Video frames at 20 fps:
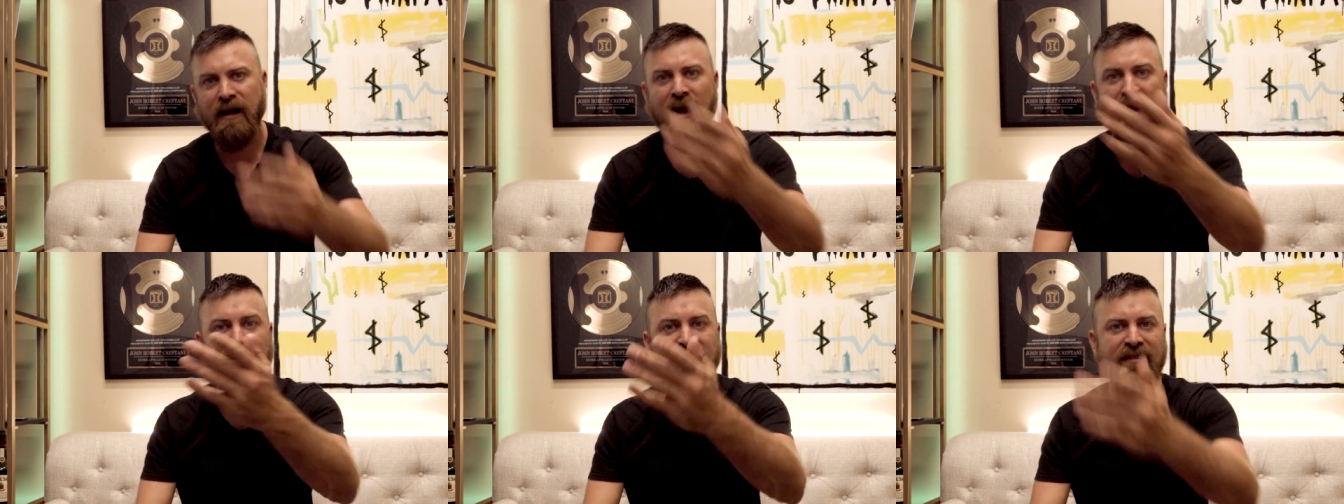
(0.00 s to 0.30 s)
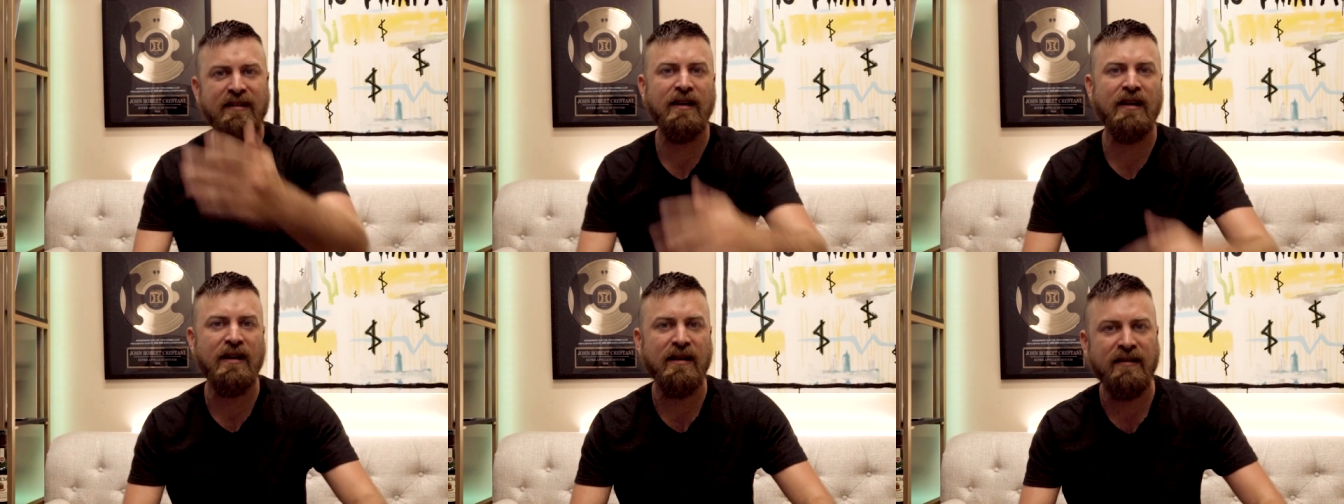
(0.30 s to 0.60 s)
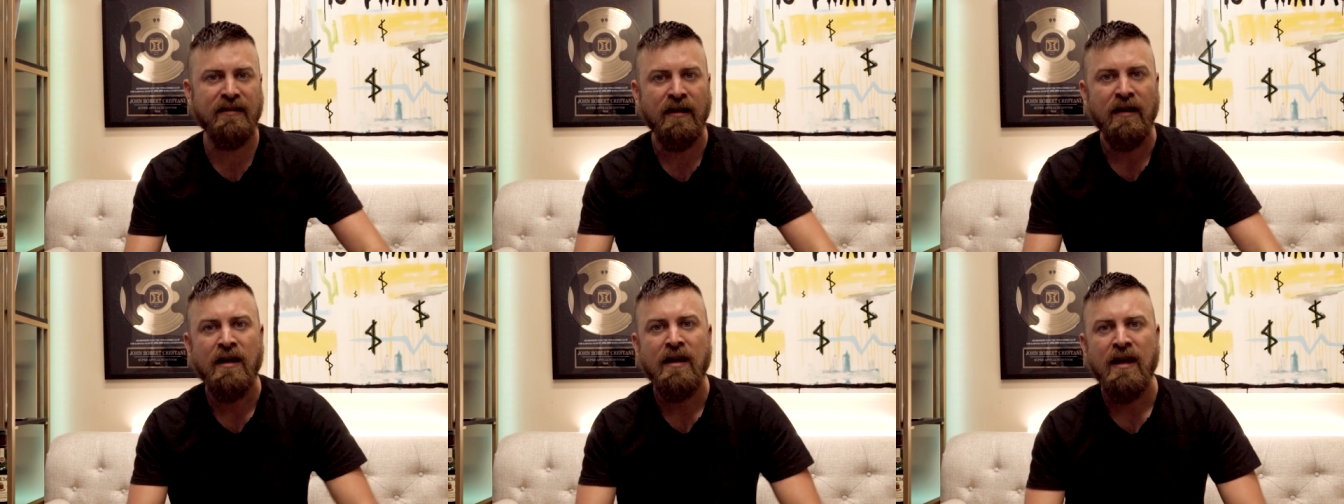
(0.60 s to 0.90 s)
I see it
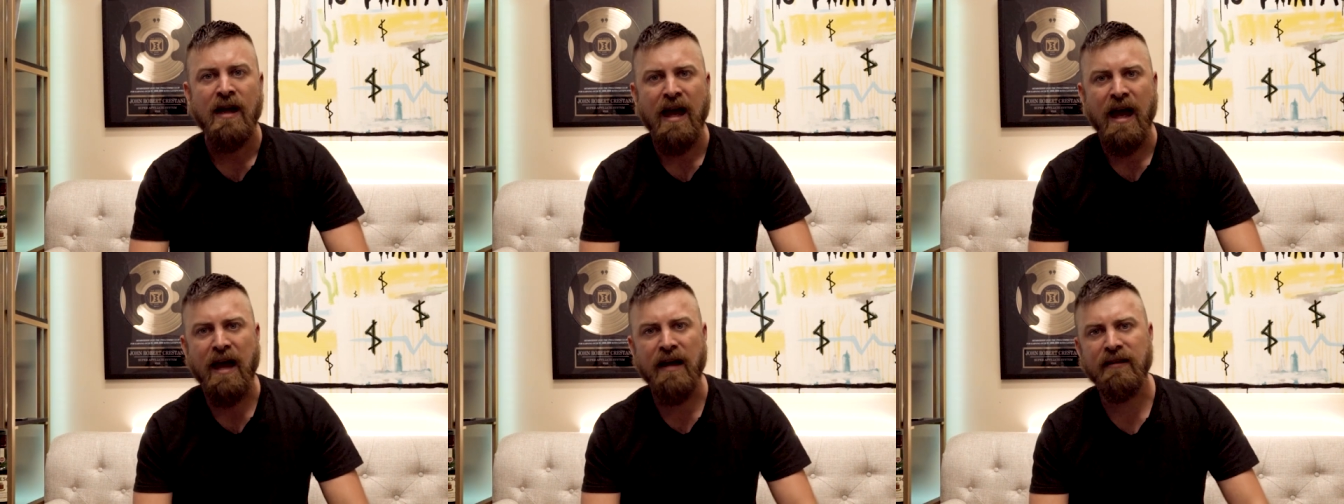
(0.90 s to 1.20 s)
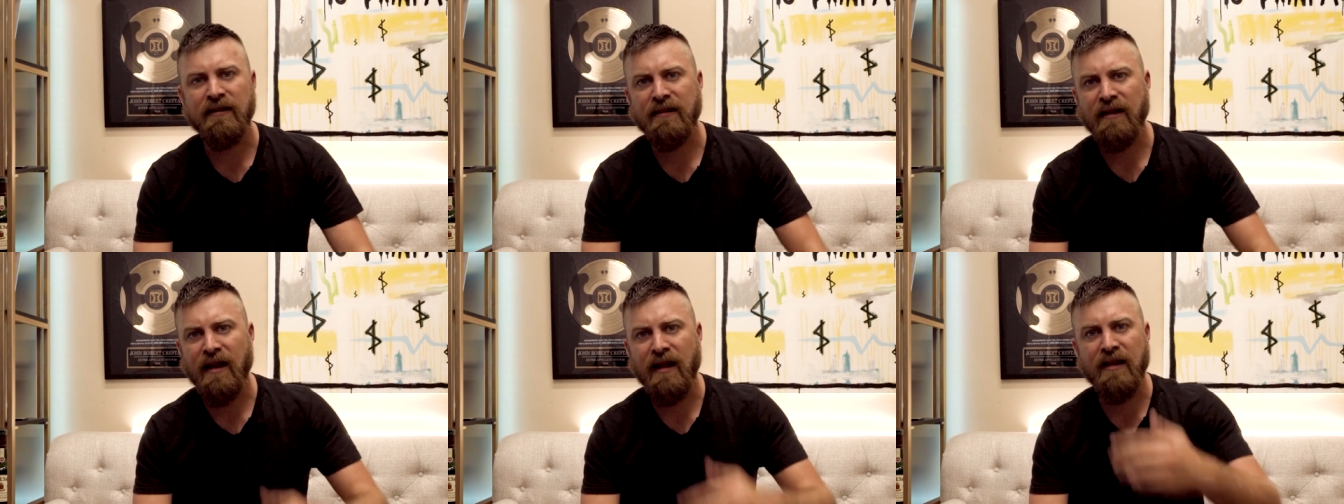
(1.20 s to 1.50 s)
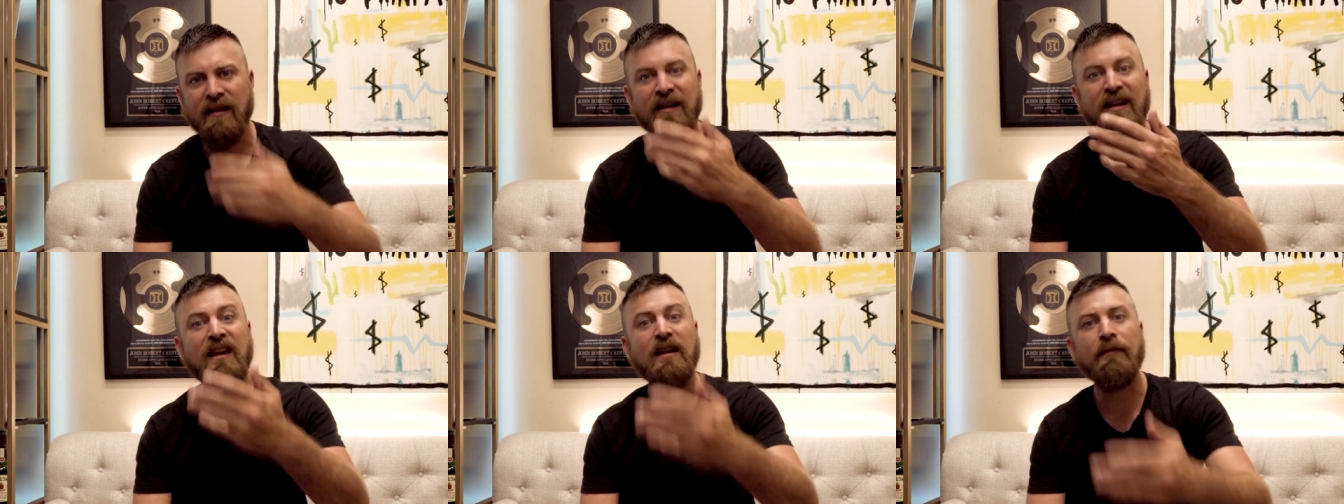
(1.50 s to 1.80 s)
as, as
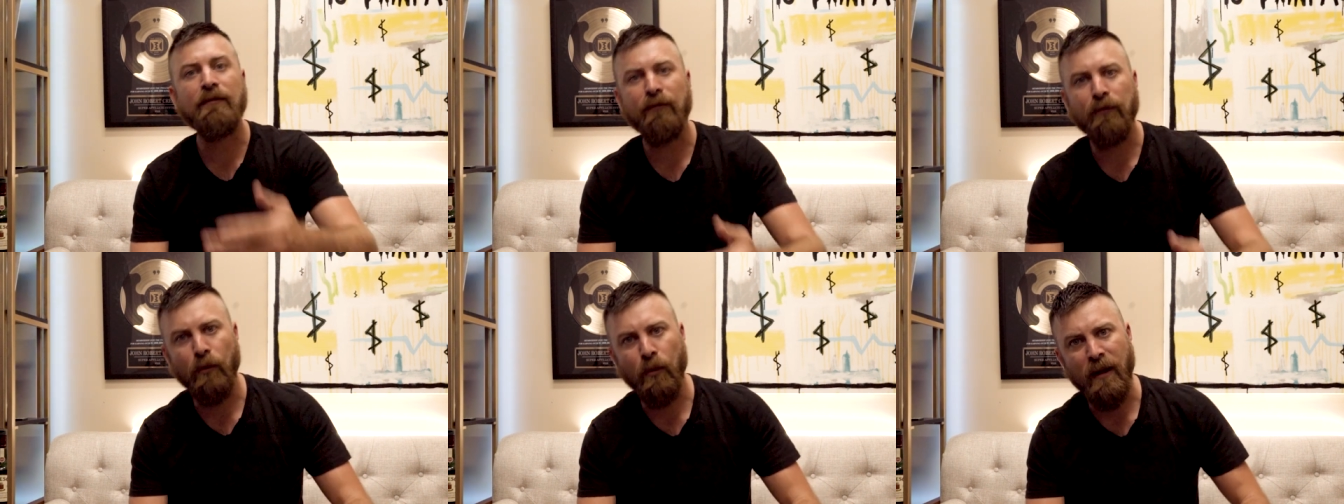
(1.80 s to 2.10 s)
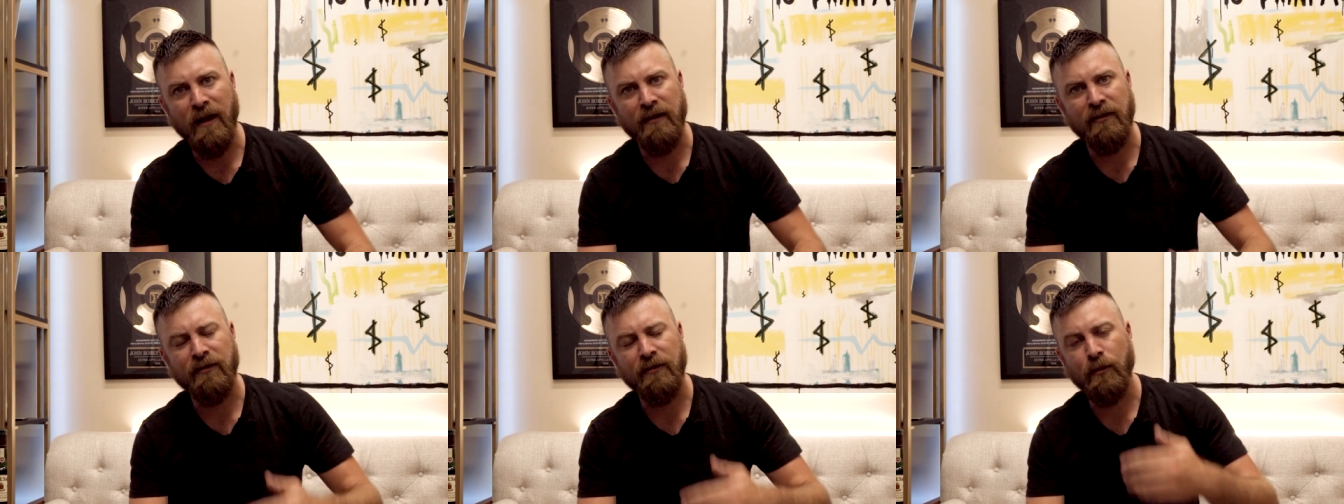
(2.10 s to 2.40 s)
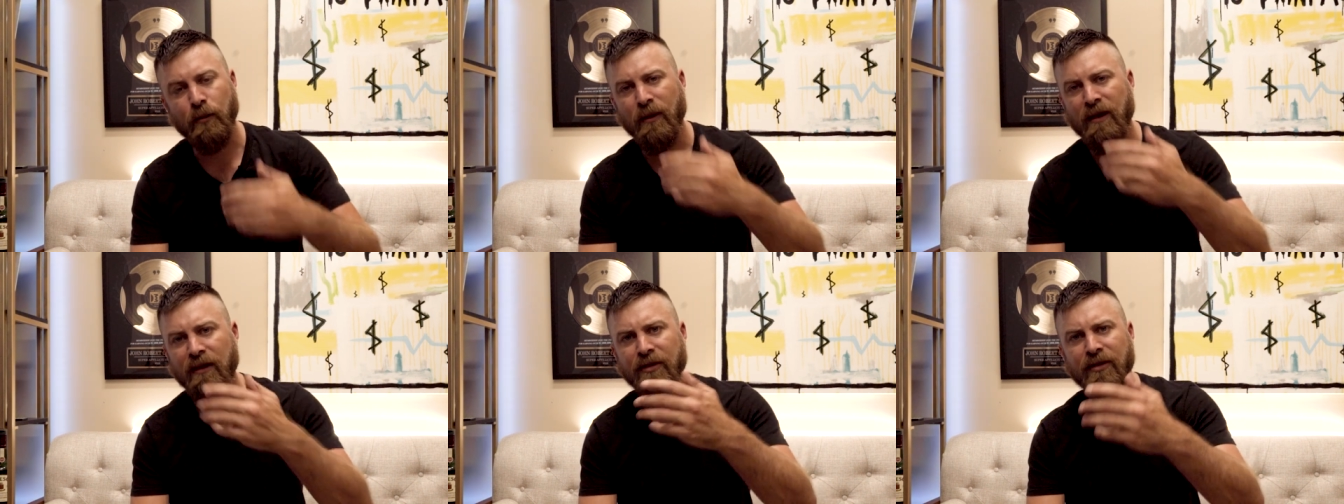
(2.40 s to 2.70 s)
an
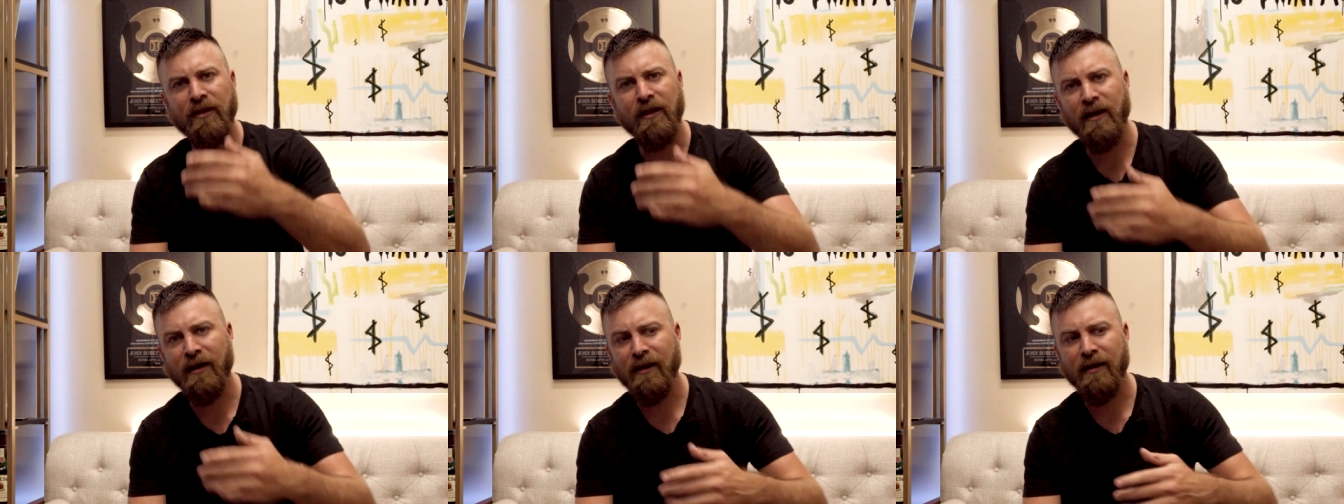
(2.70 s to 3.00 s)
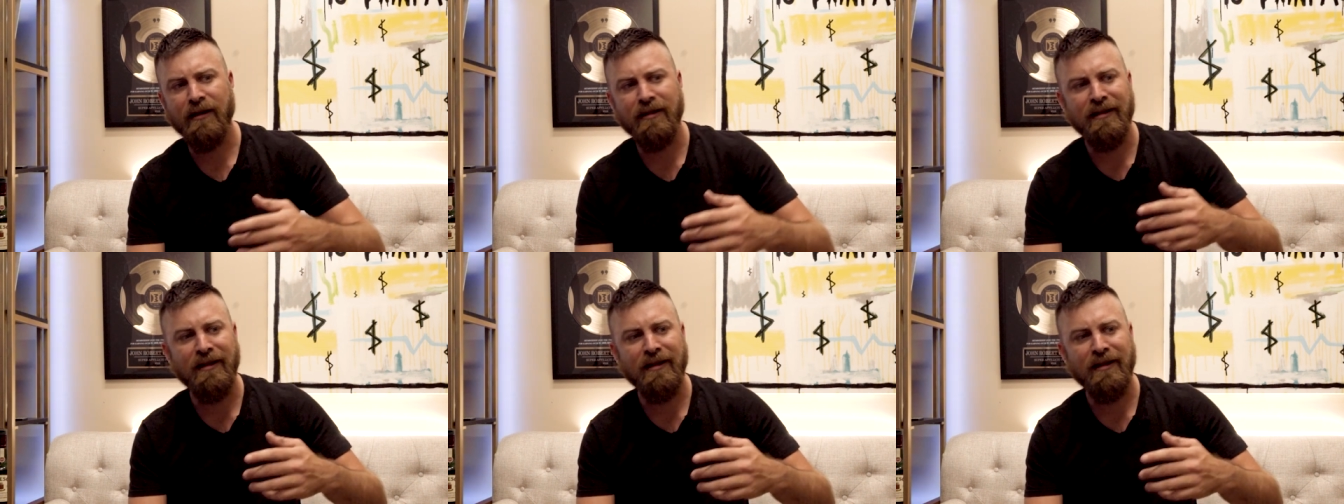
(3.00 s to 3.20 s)
influencer with the,